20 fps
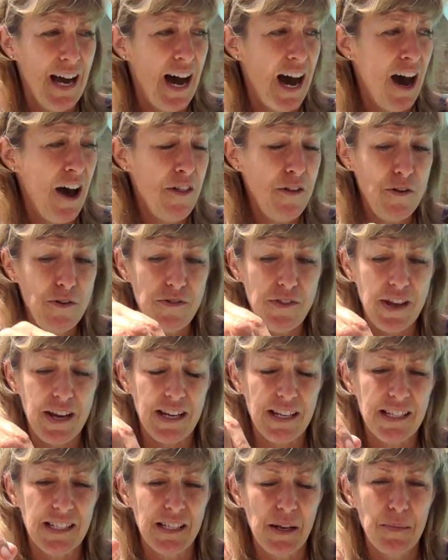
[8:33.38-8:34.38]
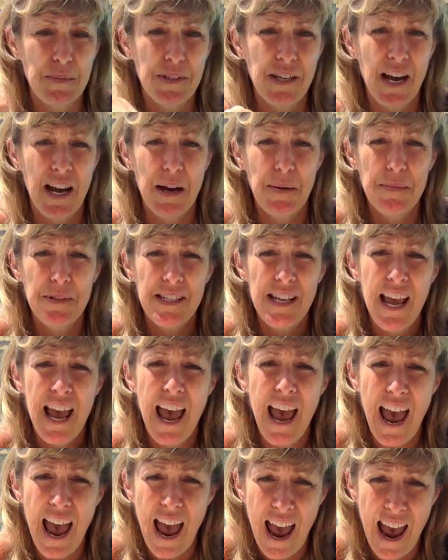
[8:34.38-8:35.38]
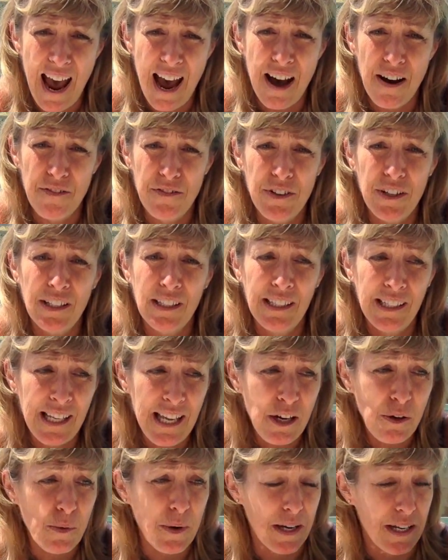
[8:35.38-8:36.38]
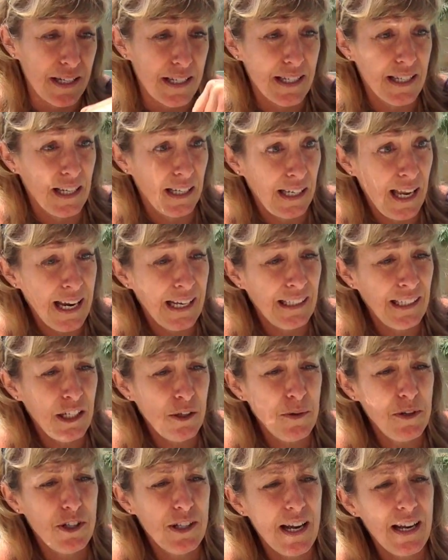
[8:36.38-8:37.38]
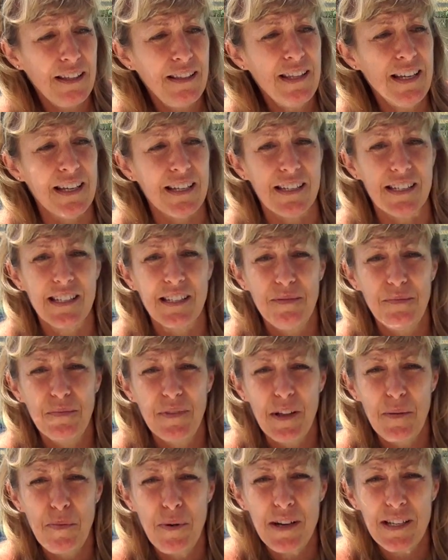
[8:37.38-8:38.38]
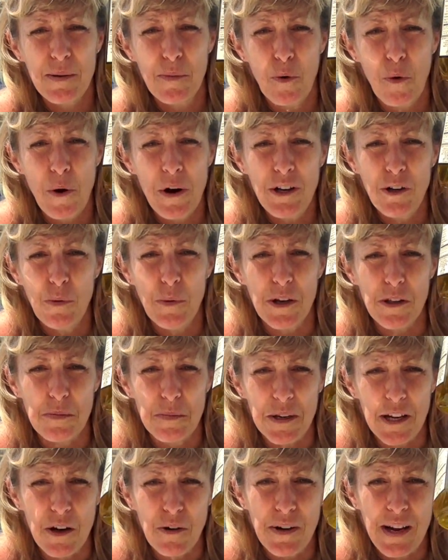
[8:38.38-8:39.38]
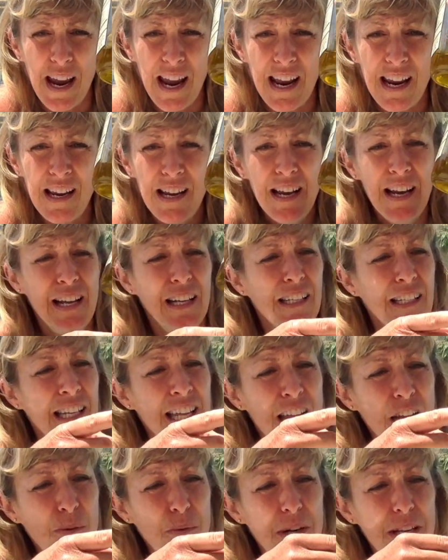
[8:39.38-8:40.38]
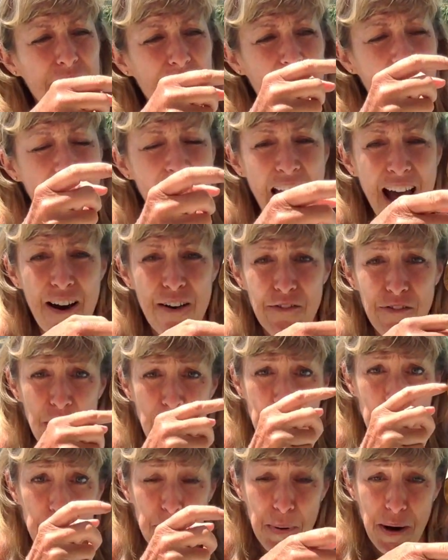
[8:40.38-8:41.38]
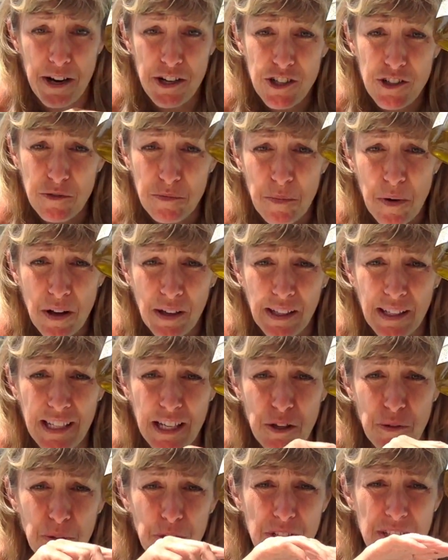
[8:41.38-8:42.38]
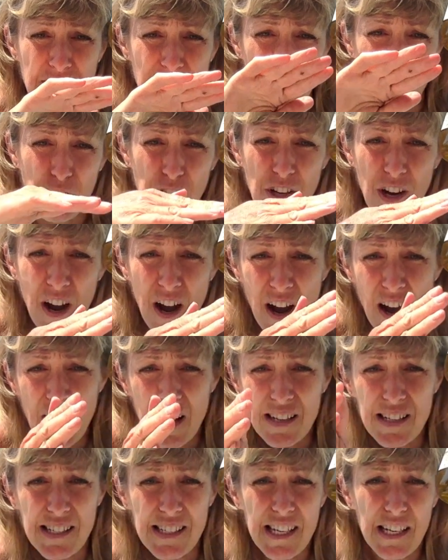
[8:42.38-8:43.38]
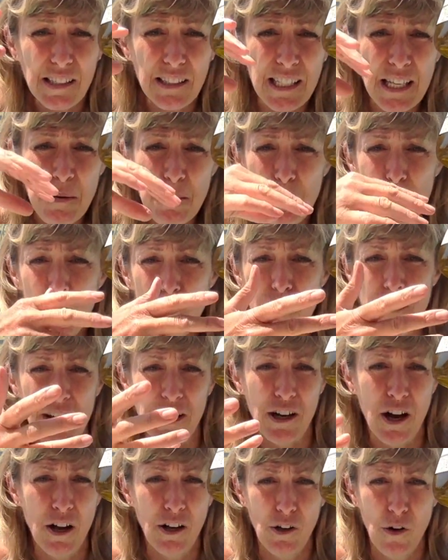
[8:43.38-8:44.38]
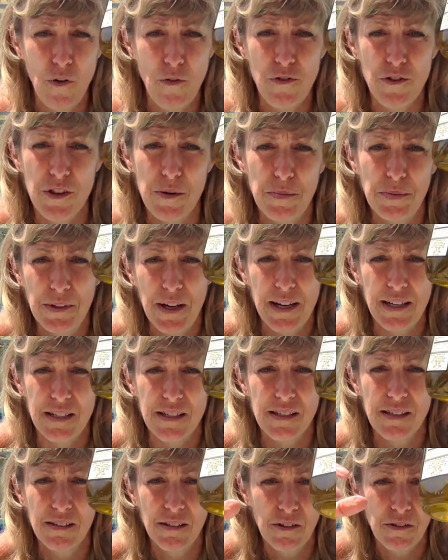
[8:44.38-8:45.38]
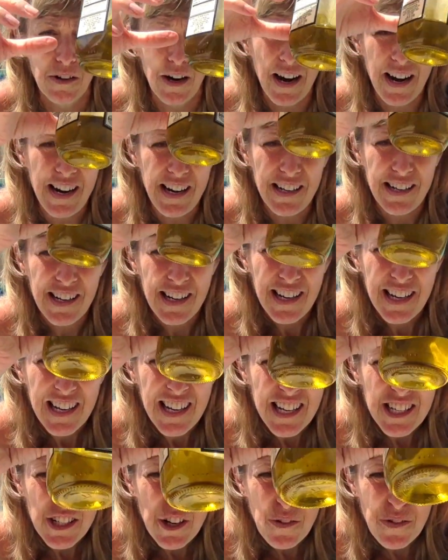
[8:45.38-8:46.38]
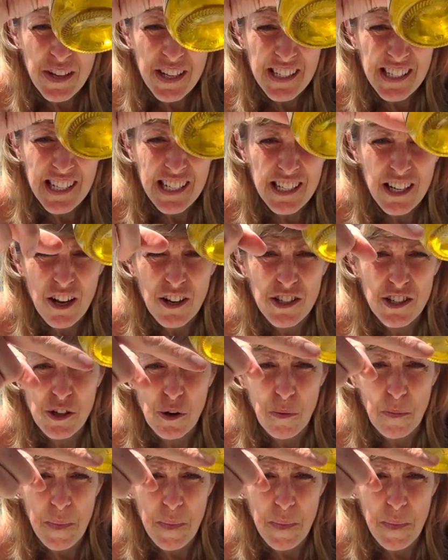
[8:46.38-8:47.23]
Other things sometimes have liquids like this. I brought some oil with me, okay? Liquids have a bunch of molecules that are constantly moving all over the place, all right? So this is also